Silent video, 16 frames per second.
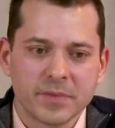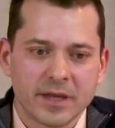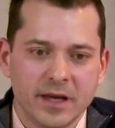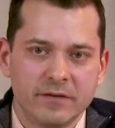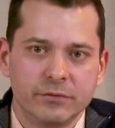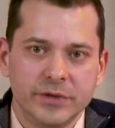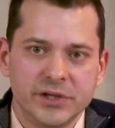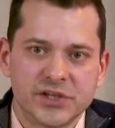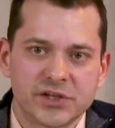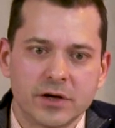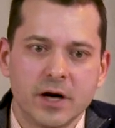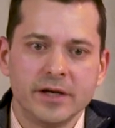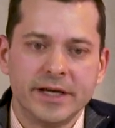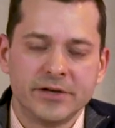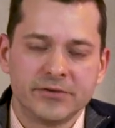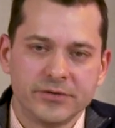If we
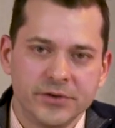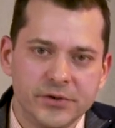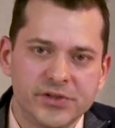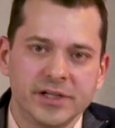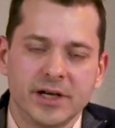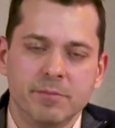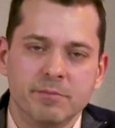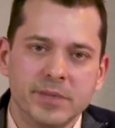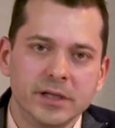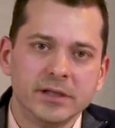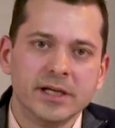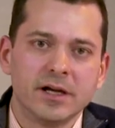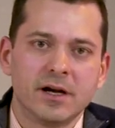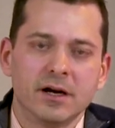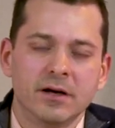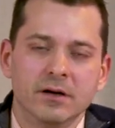start introducing a
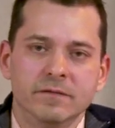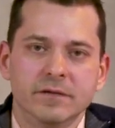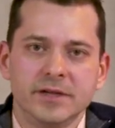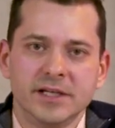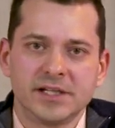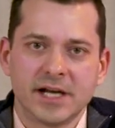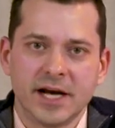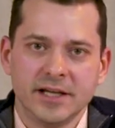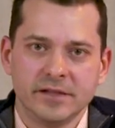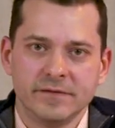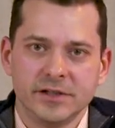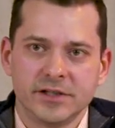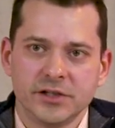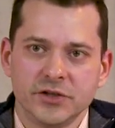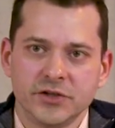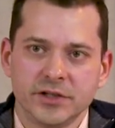building code for these kinds of
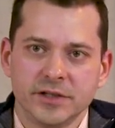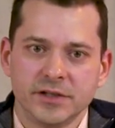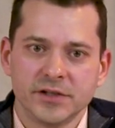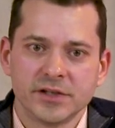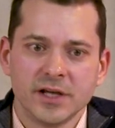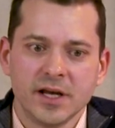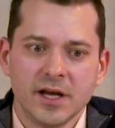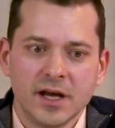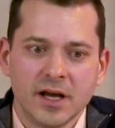decisions,